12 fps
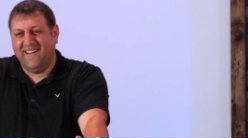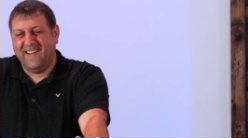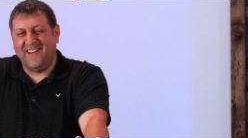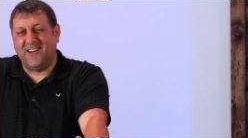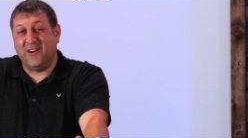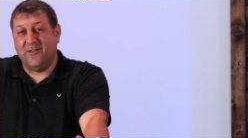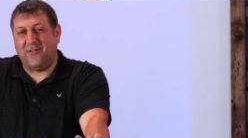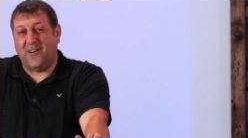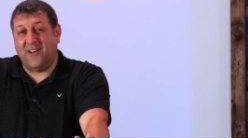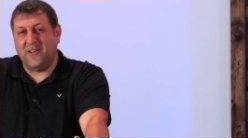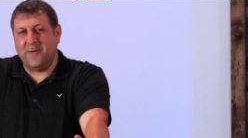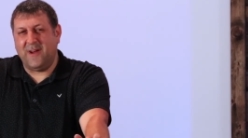You're going to
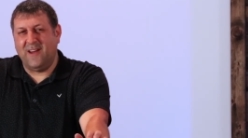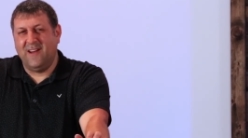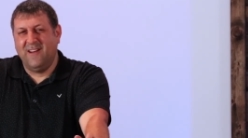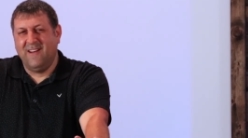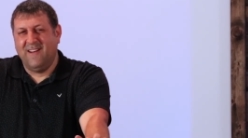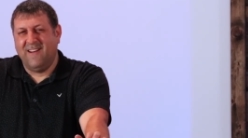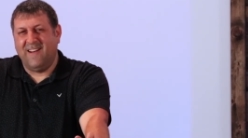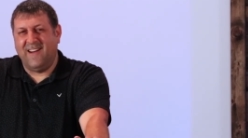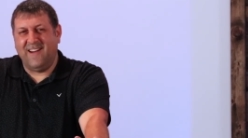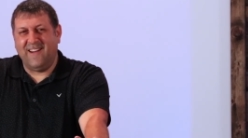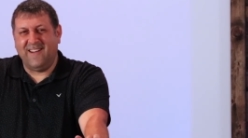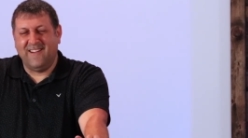follow me?
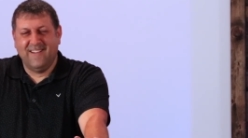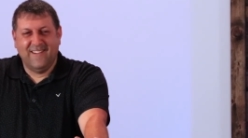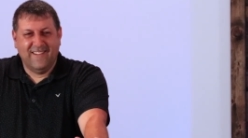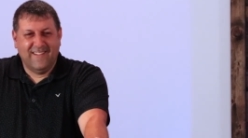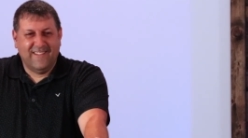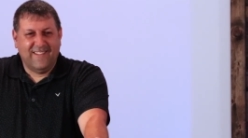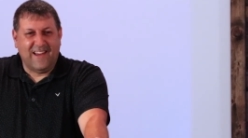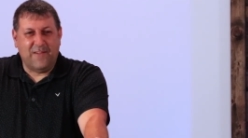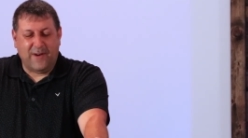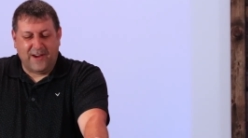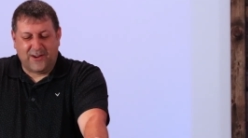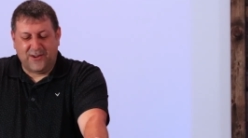Eh?
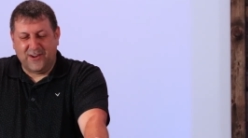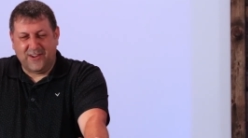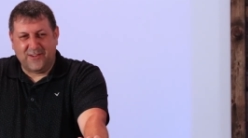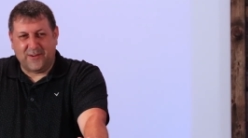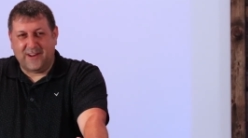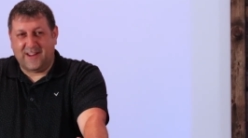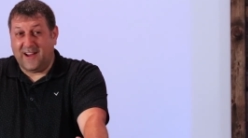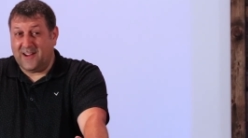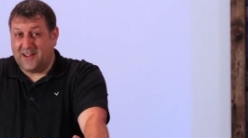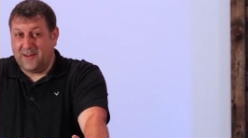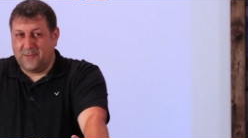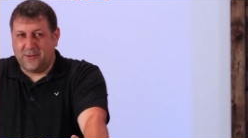Am I good? Do I
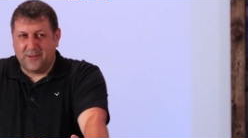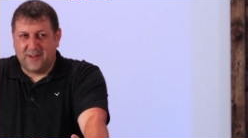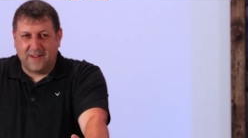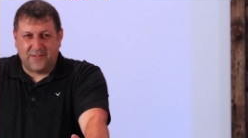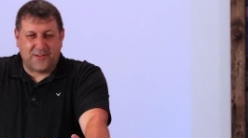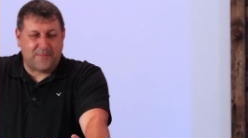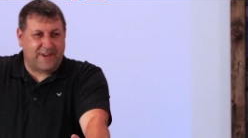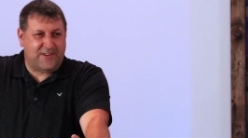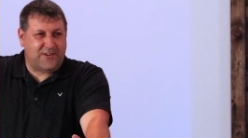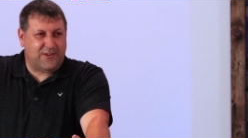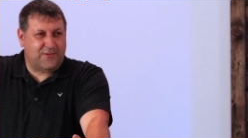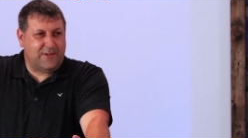not give good gifts to my
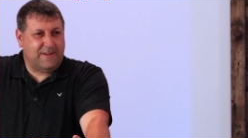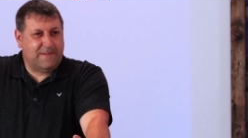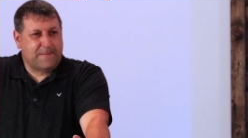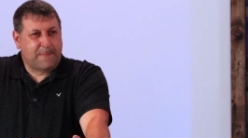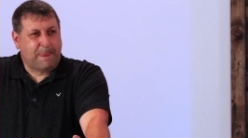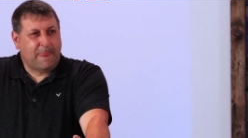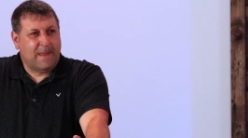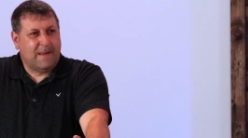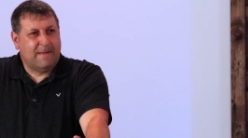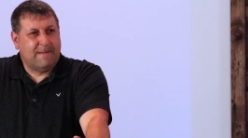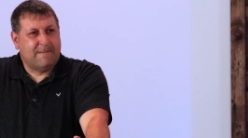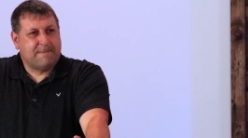children?
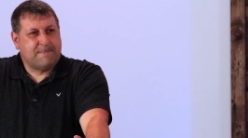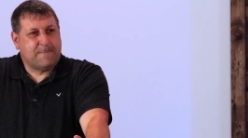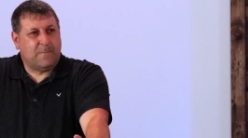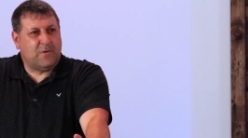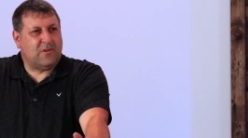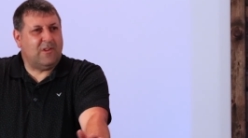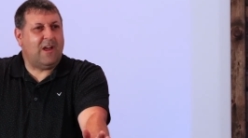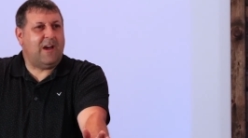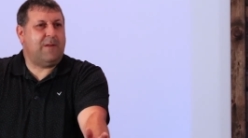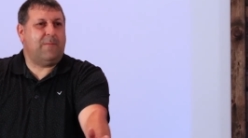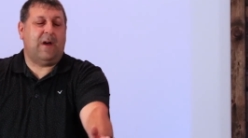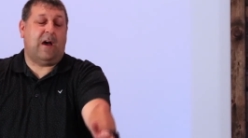There's a
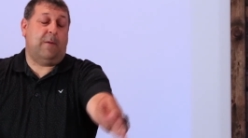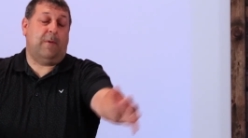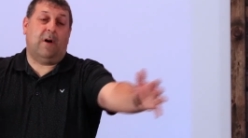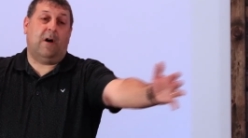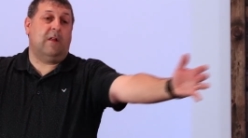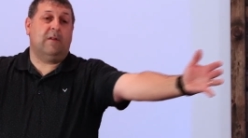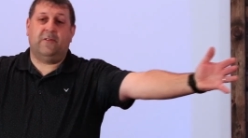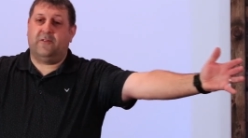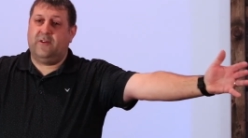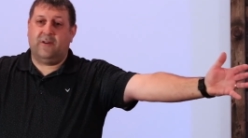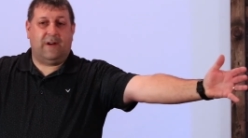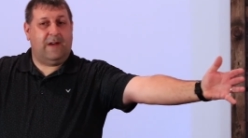lot of, um, all of you
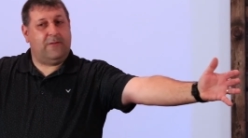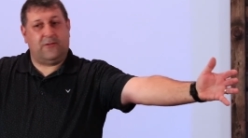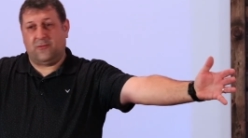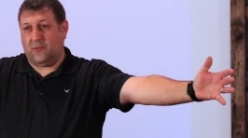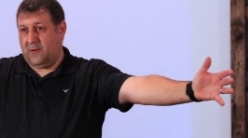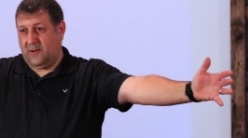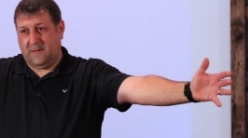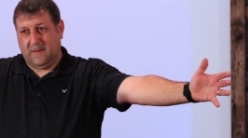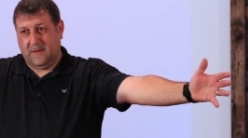here have a story